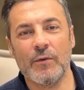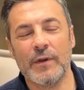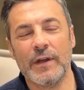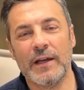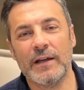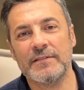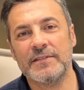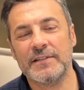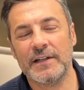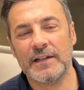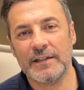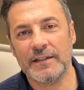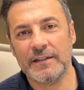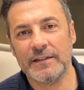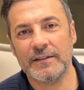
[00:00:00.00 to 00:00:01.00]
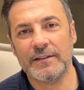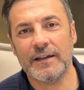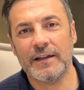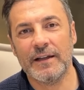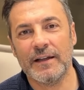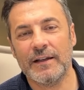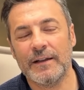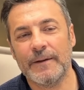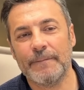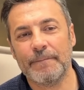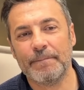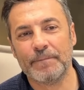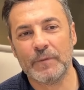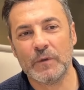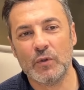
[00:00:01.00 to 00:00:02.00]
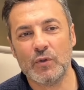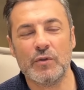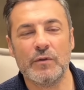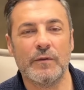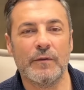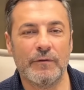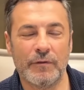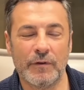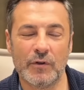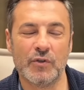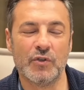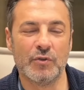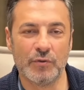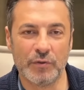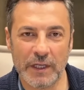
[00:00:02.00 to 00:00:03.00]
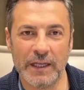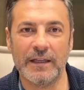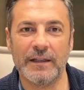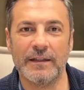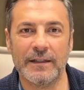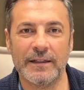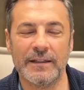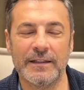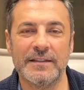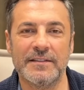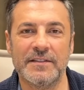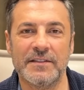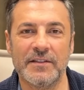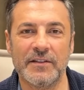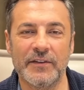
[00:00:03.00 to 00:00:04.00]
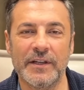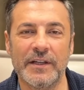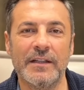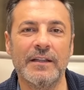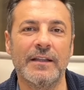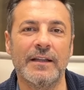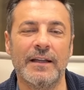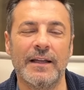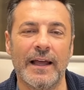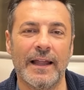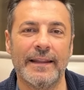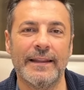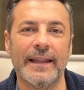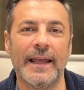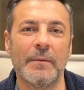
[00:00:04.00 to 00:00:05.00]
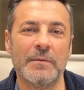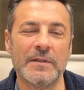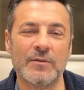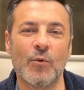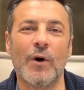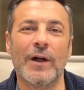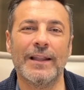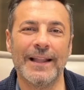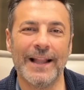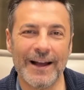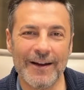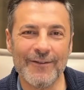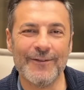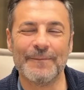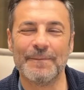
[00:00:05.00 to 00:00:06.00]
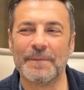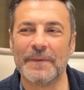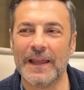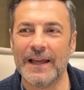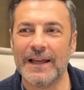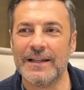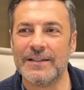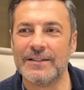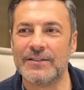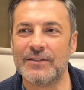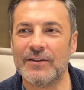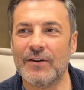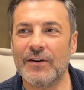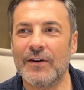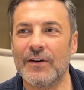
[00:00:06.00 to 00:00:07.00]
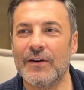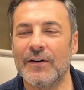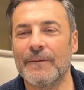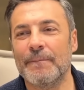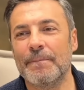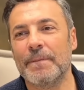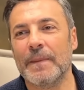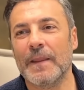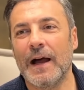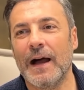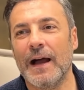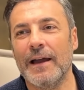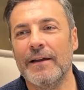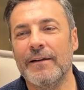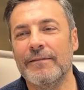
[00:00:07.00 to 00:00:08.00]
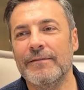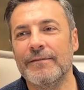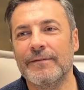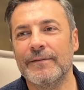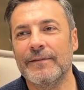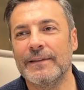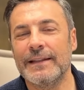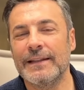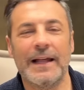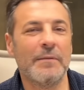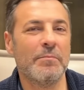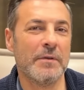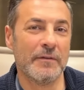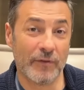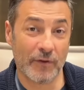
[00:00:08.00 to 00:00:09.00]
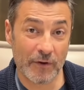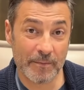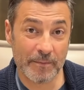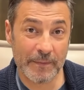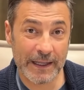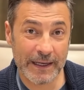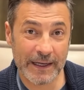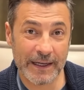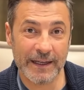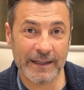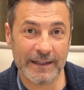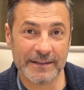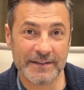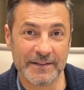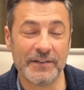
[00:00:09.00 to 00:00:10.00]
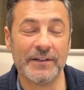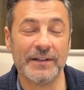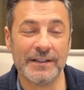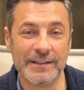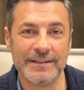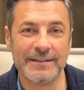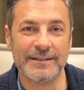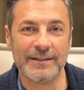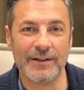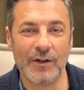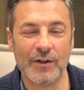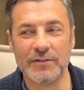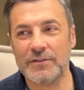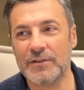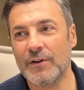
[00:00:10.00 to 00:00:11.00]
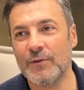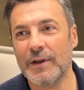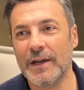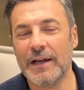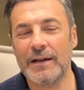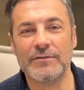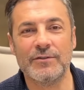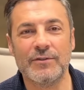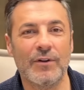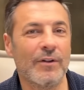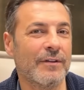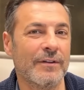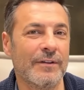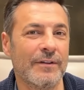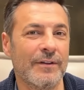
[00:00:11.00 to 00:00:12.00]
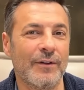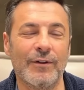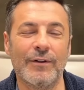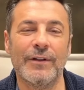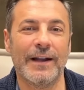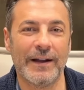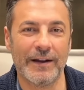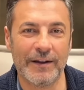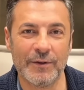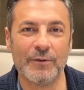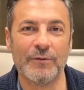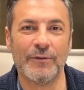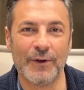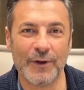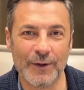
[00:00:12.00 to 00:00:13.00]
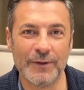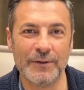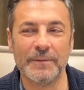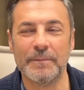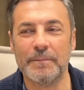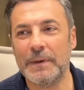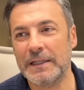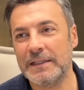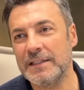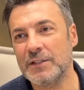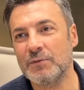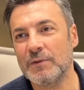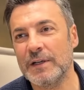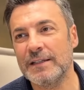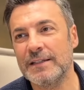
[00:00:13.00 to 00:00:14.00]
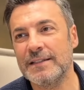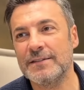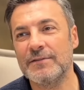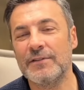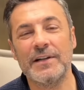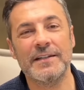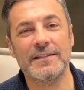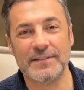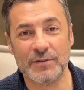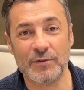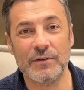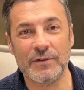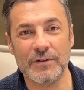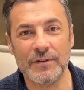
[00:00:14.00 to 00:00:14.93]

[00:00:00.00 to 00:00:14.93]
have started uh, to, for shooting this serial. Name is One Love. So I have done before many serials. Also, we have sold all around the world, but this one is very strong